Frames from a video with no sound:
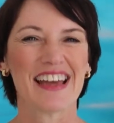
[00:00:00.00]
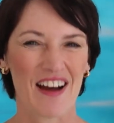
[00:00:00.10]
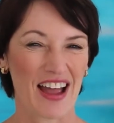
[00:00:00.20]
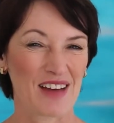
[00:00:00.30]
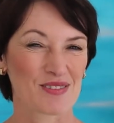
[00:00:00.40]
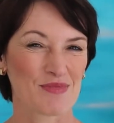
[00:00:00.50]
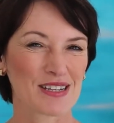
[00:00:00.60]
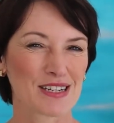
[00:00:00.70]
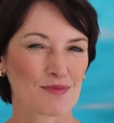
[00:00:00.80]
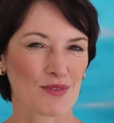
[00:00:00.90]
I haven't
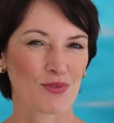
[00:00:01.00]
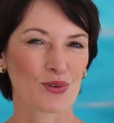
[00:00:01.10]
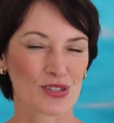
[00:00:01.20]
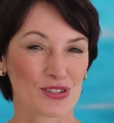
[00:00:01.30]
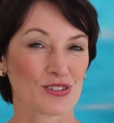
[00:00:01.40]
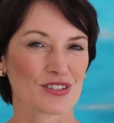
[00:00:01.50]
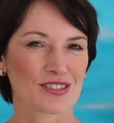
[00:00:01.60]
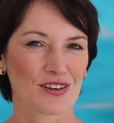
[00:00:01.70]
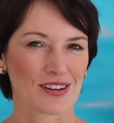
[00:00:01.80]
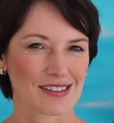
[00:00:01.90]
mentioned before, so you
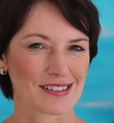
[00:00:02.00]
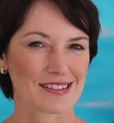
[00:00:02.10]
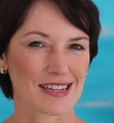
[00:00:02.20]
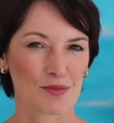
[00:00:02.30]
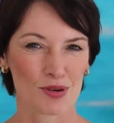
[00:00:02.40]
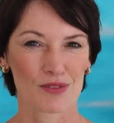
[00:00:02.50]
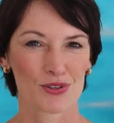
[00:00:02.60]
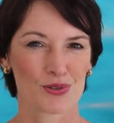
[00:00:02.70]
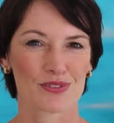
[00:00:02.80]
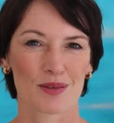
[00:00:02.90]
just got a little sneak
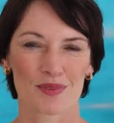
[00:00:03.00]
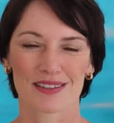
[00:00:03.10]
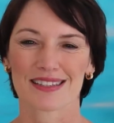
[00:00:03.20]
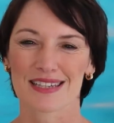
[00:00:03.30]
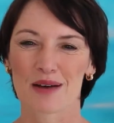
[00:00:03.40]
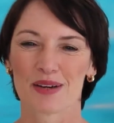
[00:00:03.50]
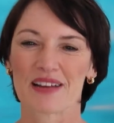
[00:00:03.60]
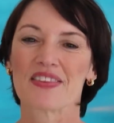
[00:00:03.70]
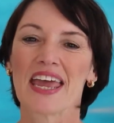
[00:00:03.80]
preview of something that's coming.